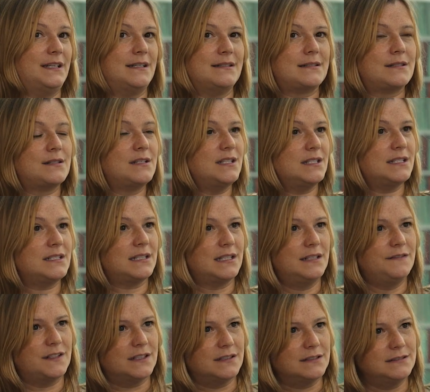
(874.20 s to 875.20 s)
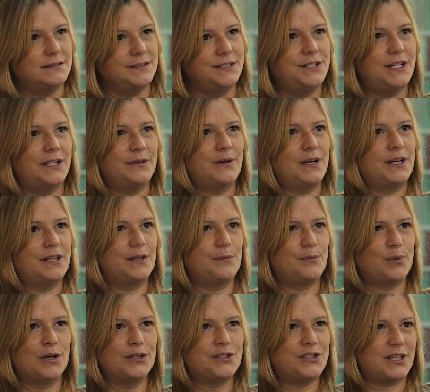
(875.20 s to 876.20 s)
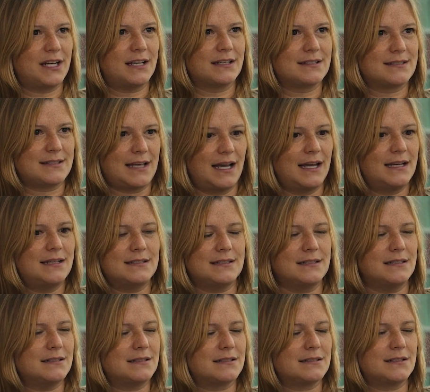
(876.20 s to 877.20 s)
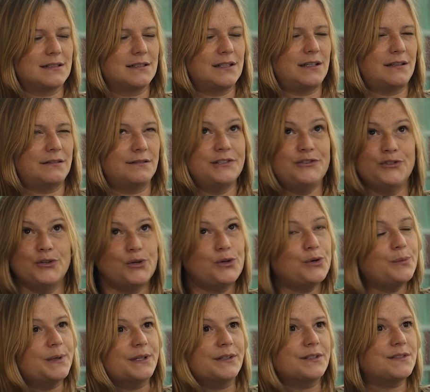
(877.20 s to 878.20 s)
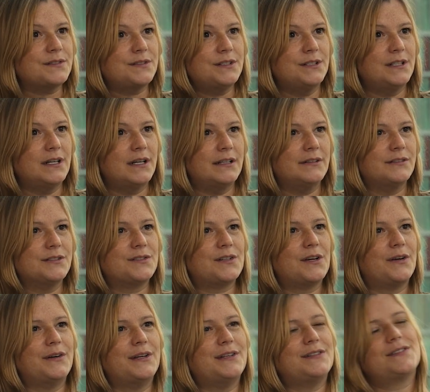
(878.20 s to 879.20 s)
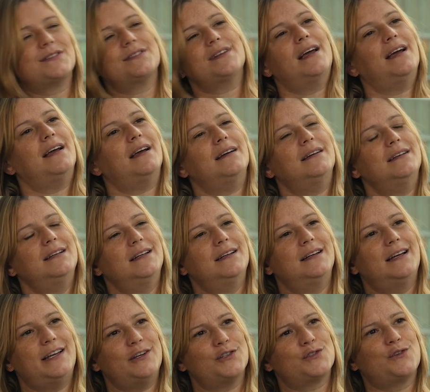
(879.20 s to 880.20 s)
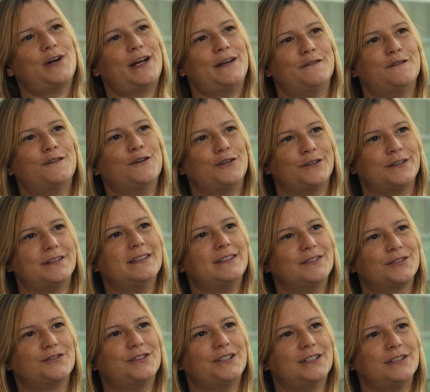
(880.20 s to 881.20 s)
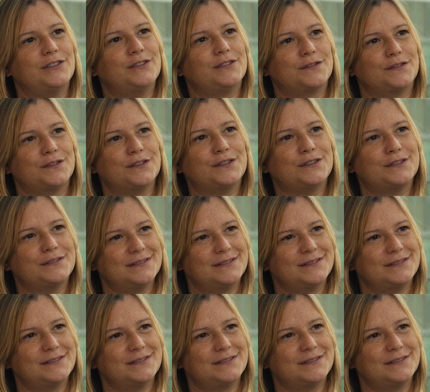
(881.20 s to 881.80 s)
is that you deliver, and the project sizes are enormous, so it's great fun. It's really good fun.